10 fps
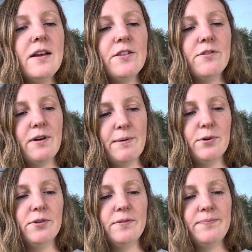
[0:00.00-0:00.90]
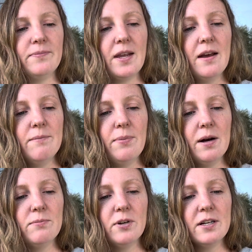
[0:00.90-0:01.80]
The Rebel.
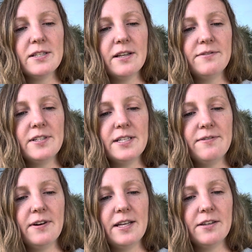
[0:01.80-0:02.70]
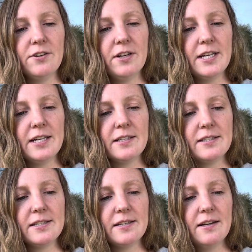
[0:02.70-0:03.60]
Bob Ross loved to defy the critics.
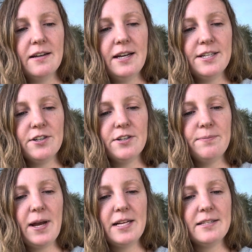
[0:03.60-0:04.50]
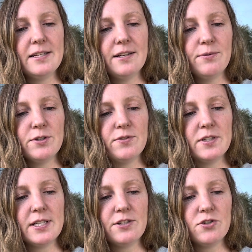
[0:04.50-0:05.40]
He turned painting, which for
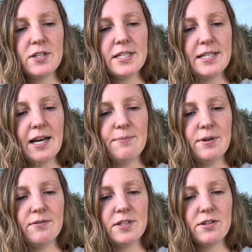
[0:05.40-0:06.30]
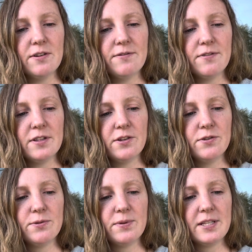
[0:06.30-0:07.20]
centuries had been reserved for
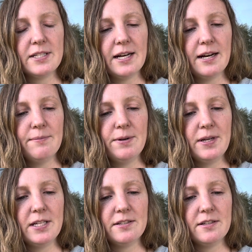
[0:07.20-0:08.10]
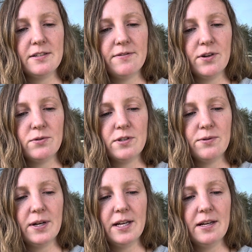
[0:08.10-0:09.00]
those with the time and means to devote to
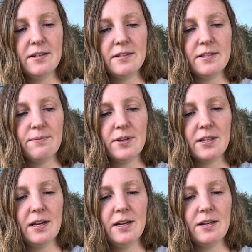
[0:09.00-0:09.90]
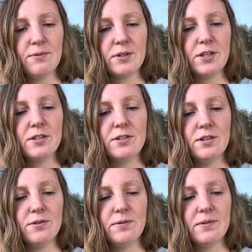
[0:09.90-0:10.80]
it, into something that anyone could do.